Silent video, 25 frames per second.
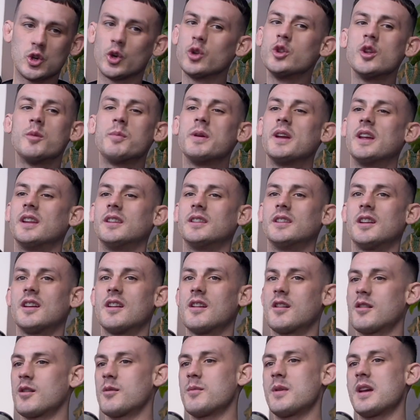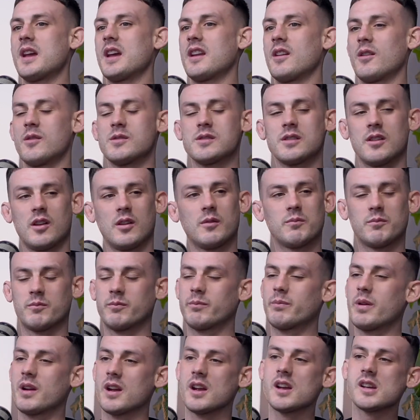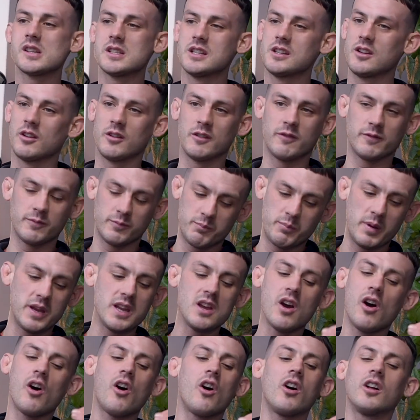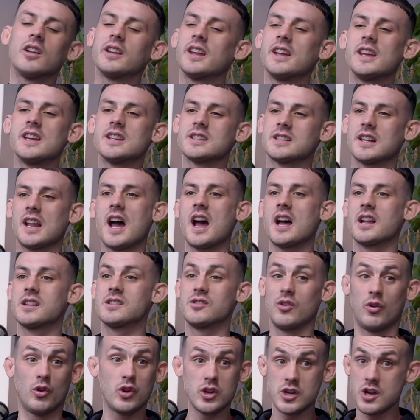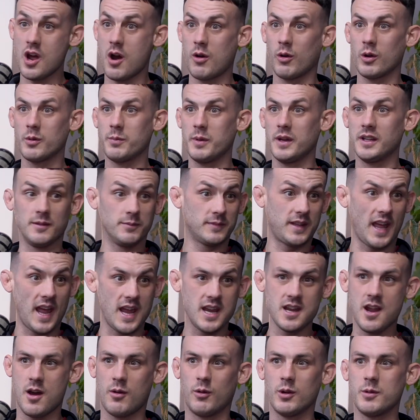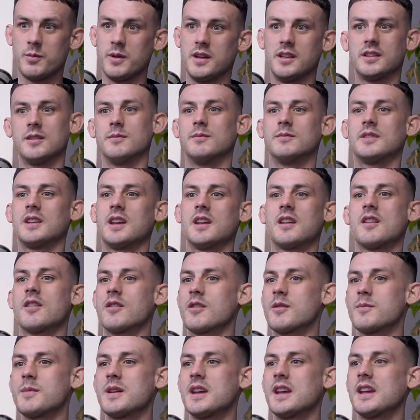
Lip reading: have been. Do you know what I mean? I was personally, I've beat all these lads. I know I beat them. They know I beat them. Do you know what I mean?